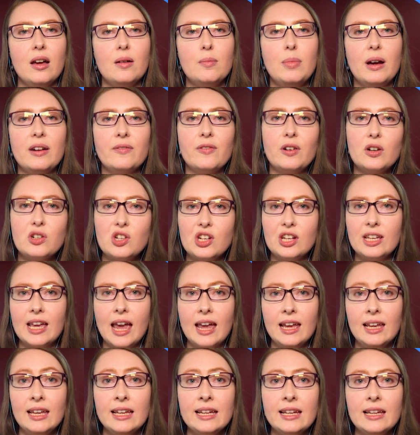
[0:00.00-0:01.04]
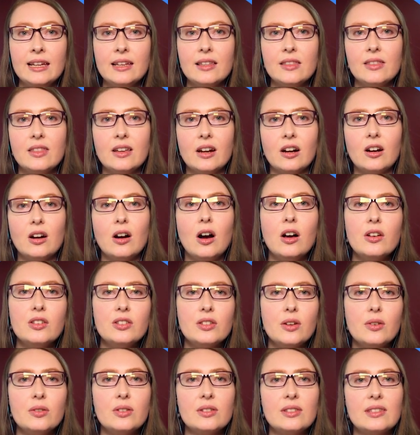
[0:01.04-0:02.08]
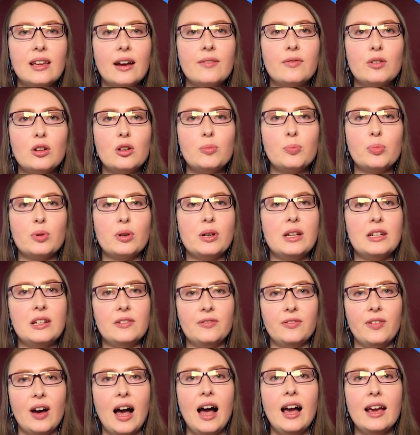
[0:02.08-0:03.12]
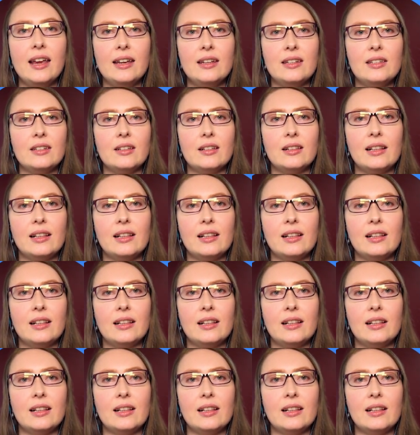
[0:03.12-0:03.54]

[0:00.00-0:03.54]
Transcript: but for GKE, there are also several predefined